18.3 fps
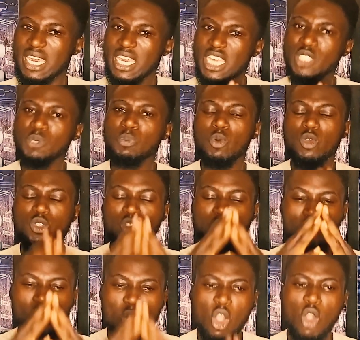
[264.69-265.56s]
it puts
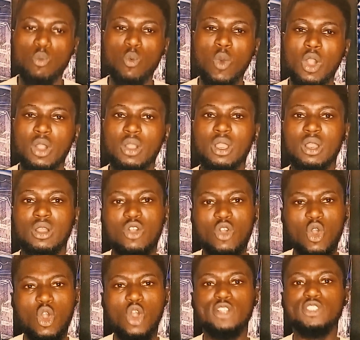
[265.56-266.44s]
more work
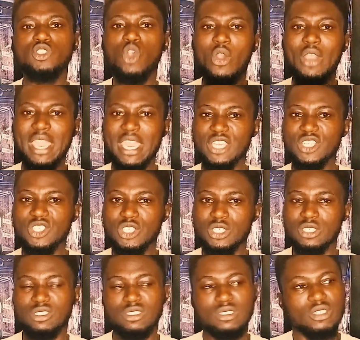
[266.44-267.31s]
on your
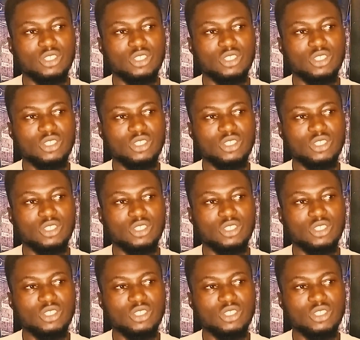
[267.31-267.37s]
engine,